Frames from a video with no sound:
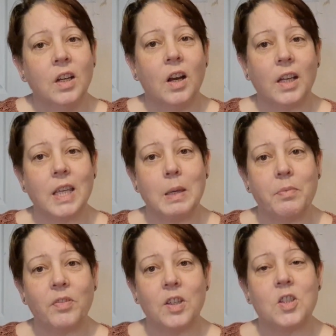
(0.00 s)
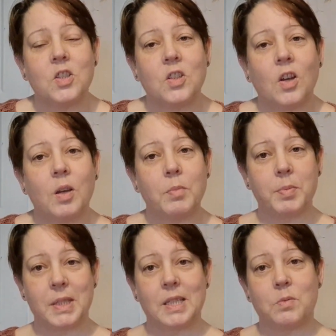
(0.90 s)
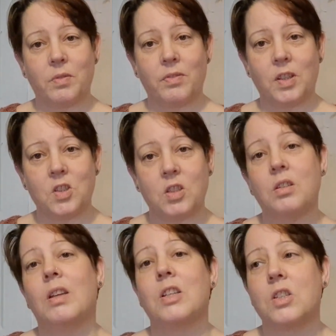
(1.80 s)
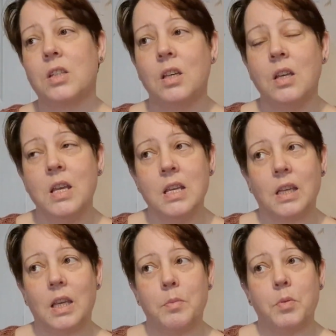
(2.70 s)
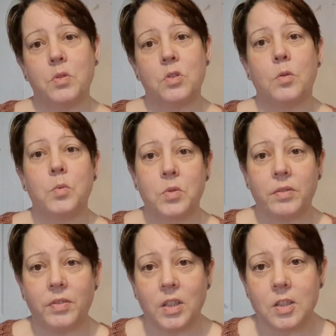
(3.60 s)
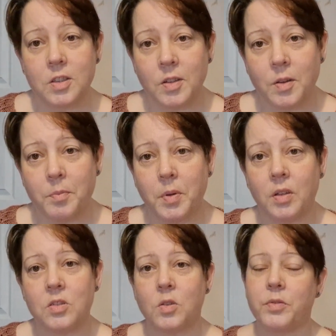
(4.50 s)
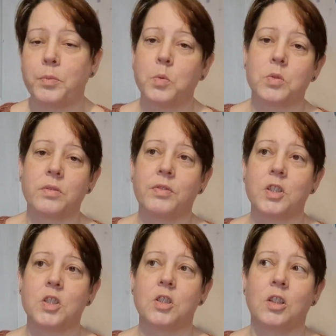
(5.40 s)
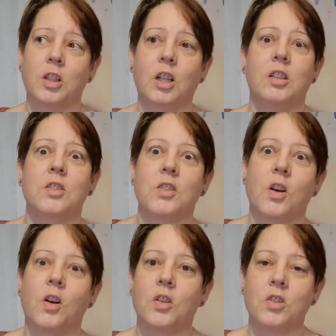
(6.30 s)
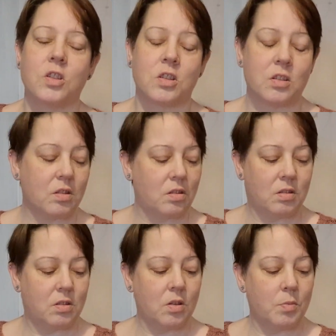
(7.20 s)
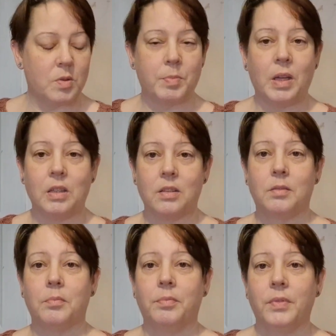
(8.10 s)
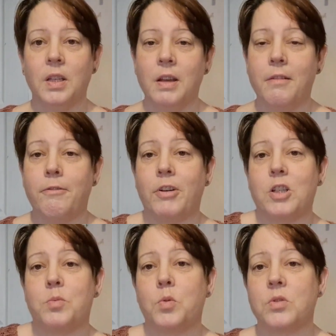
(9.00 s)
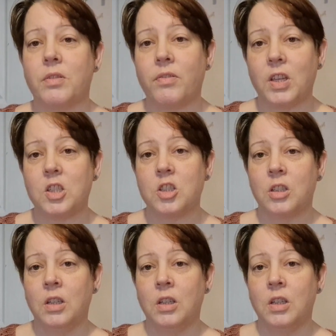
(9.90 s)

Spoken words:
I keep fish. I'm obsessed with fish. I don't actually keep saltwater fish, but saltwater fish colours are just so much better than freshwater fish.